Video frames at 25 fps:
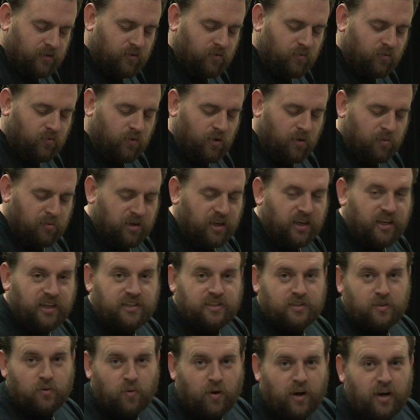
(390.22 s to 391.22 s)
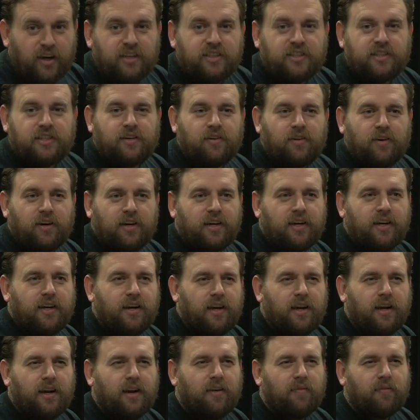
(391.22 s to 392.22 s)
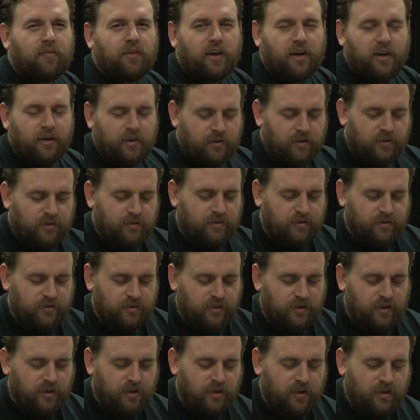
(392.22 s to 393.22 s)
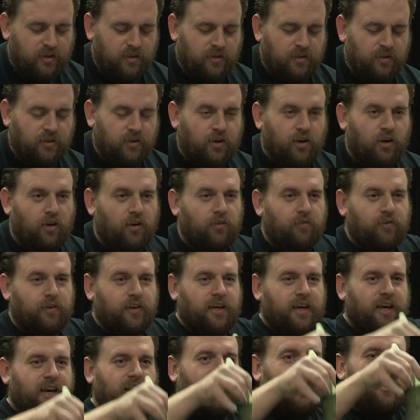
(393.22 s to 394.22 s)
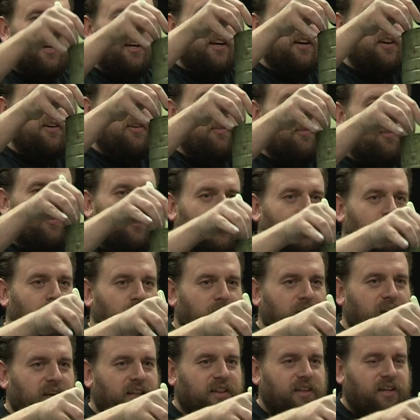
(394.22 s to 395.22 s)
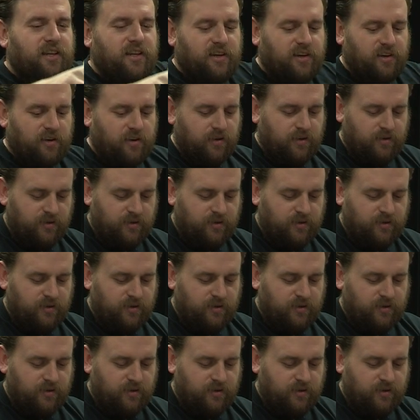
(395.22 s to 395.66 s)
rub it against a wire screen, and I've got a little coffee can here full of paint thinner.